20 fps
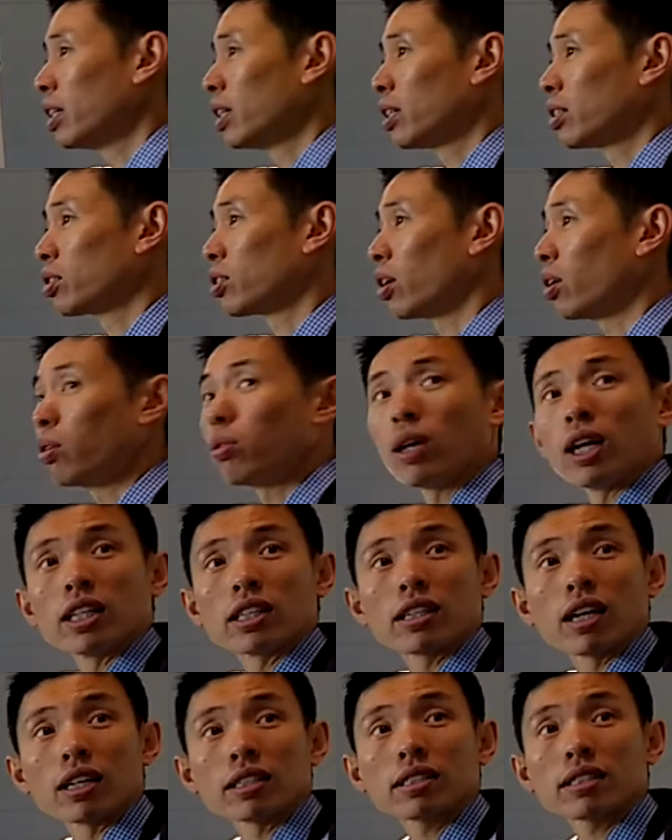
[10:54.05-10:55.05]
So
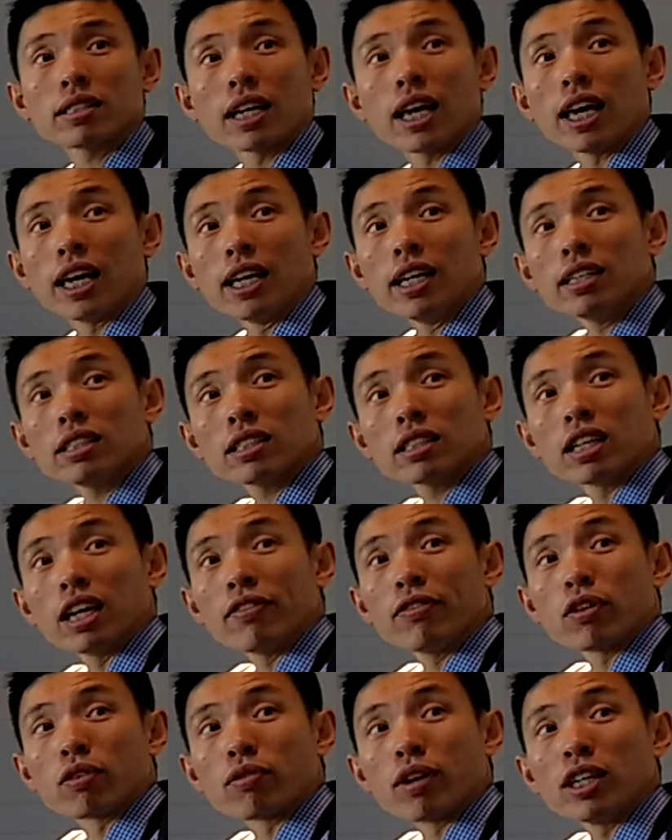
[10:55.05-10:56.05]
it does say
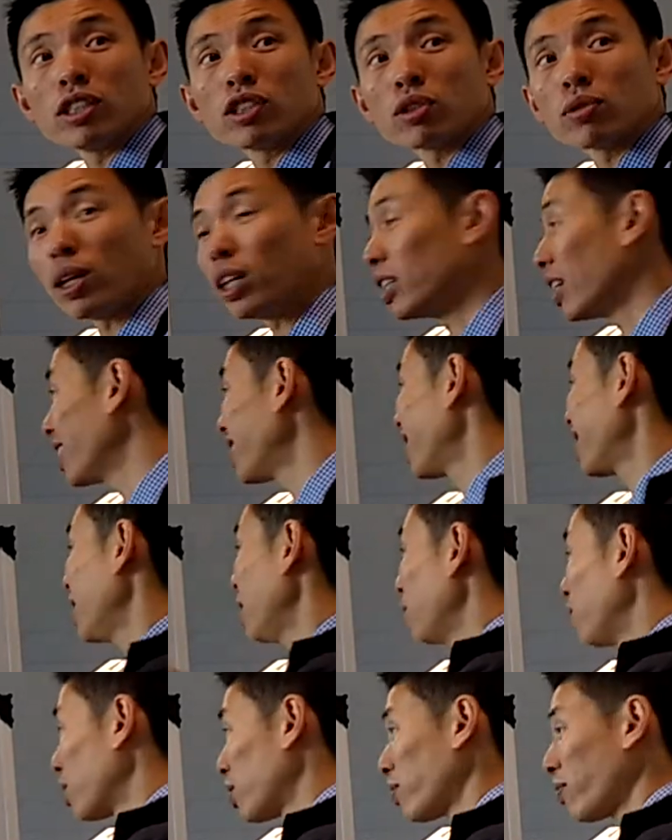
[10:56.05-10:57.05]
give your ratio in its
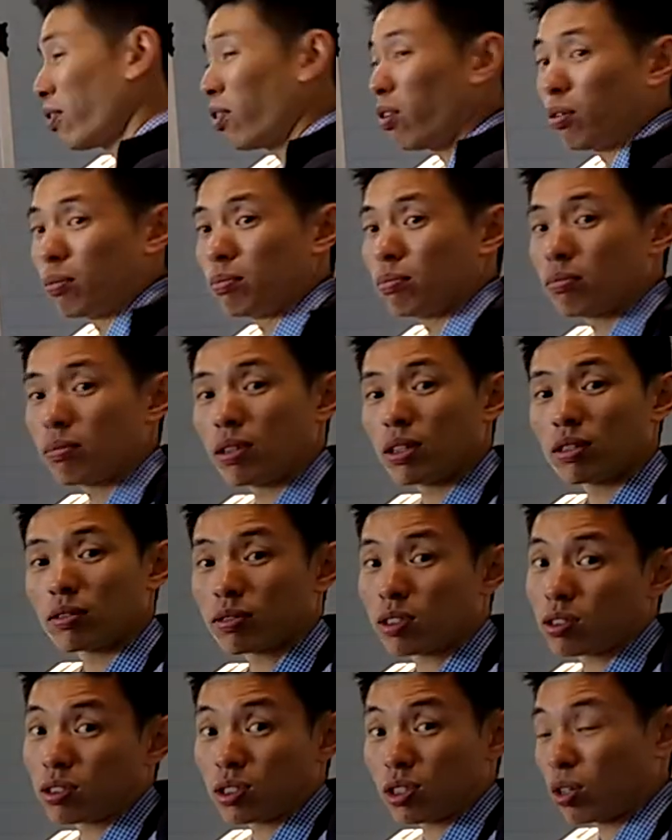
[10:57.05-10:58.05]
simplest form.
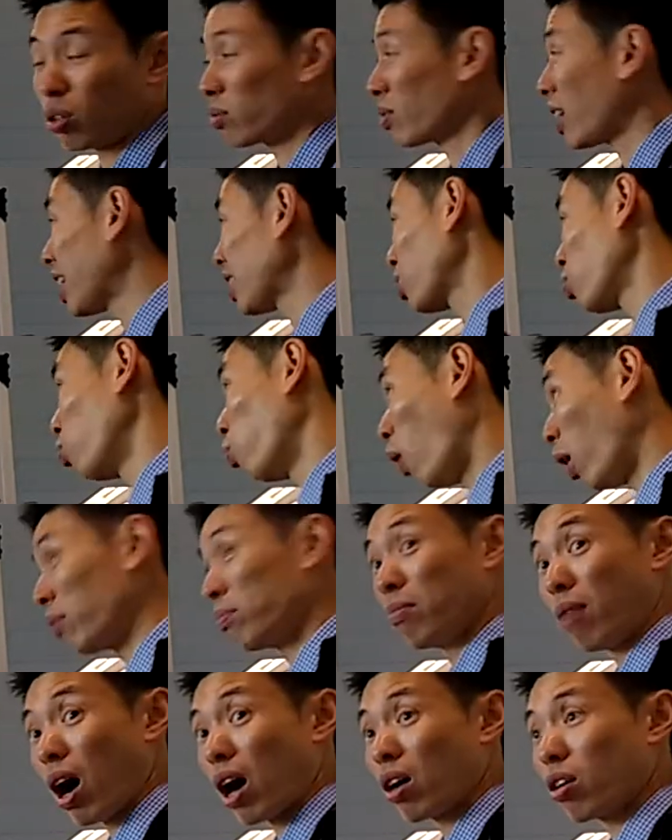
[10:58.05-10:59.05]
So that's
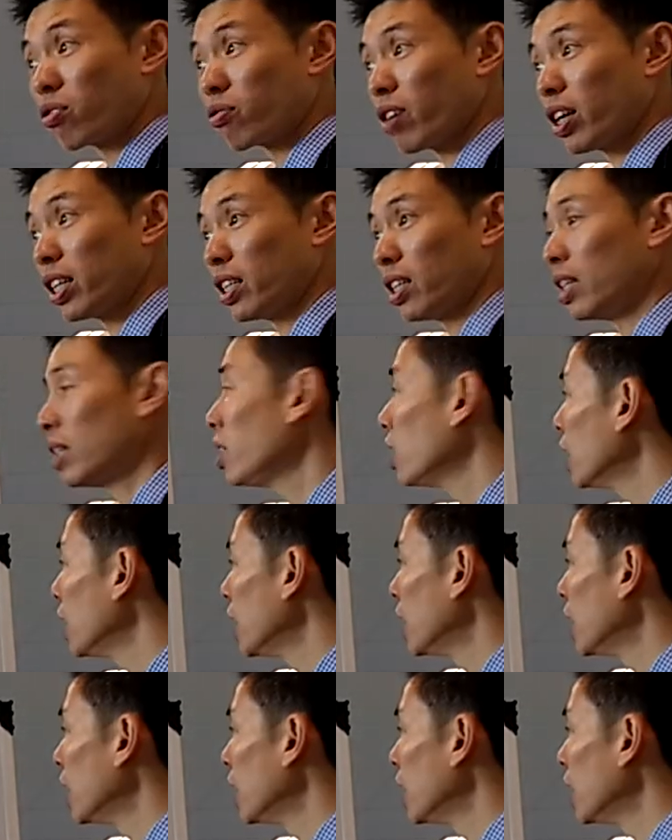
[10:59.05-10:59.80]
1 mark already.